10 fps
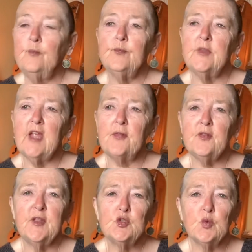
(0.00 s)
The other
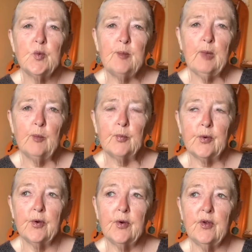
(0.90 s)
thing to
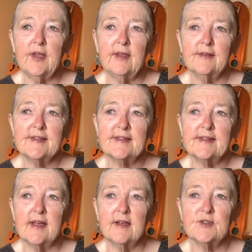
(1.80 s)
remember is
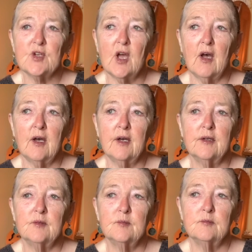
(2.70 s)
that
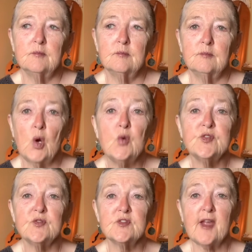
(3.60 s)

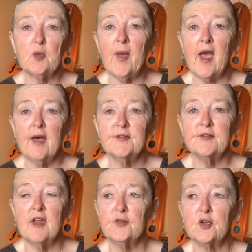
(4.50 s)
most psychopaths
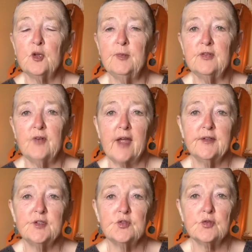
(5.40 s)
never commit a
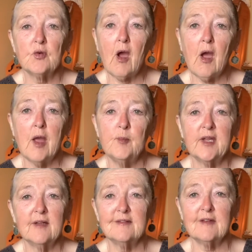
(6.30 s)
violent crime
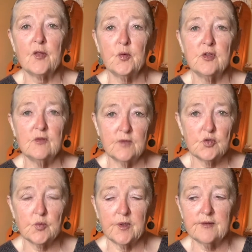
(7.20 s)
against other
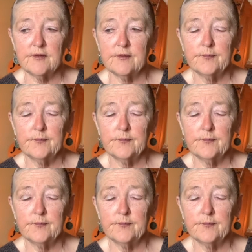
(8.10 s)
individuals.